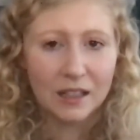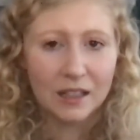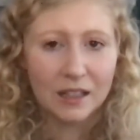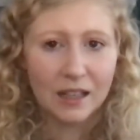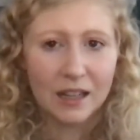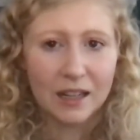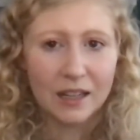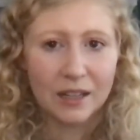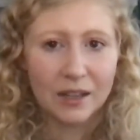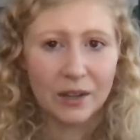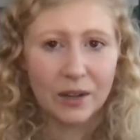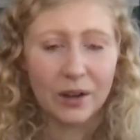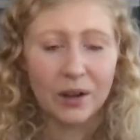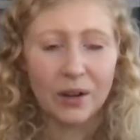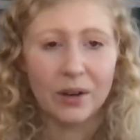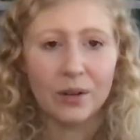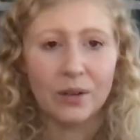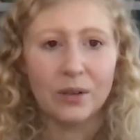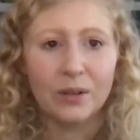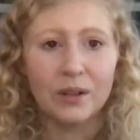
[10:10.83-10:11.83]
letting
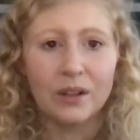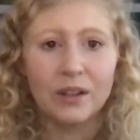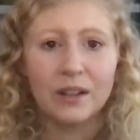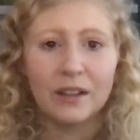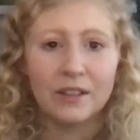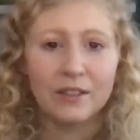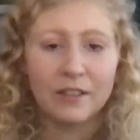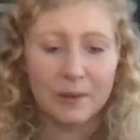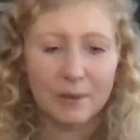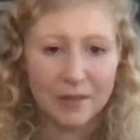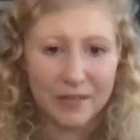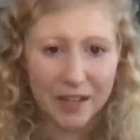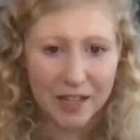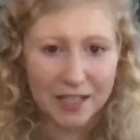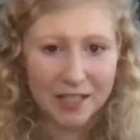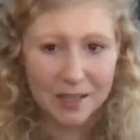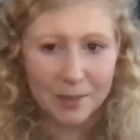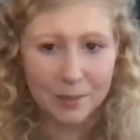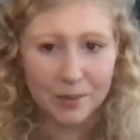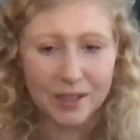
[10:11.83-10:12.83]
go, from a very
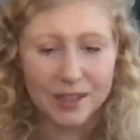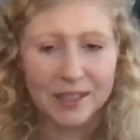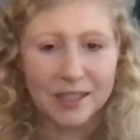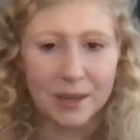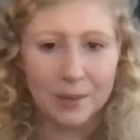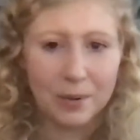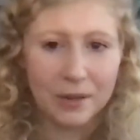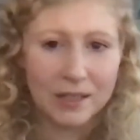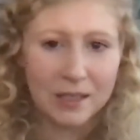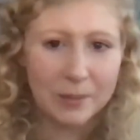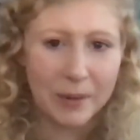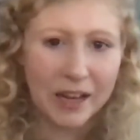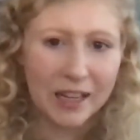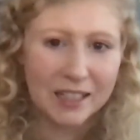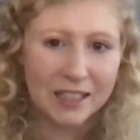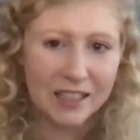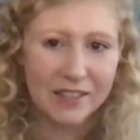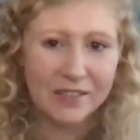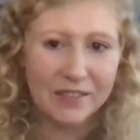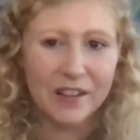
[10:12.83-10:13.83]
simplistic
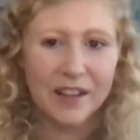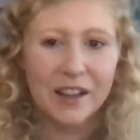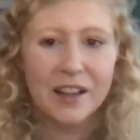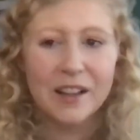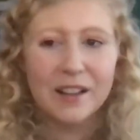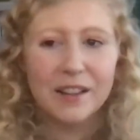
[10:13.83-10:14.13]
perspective,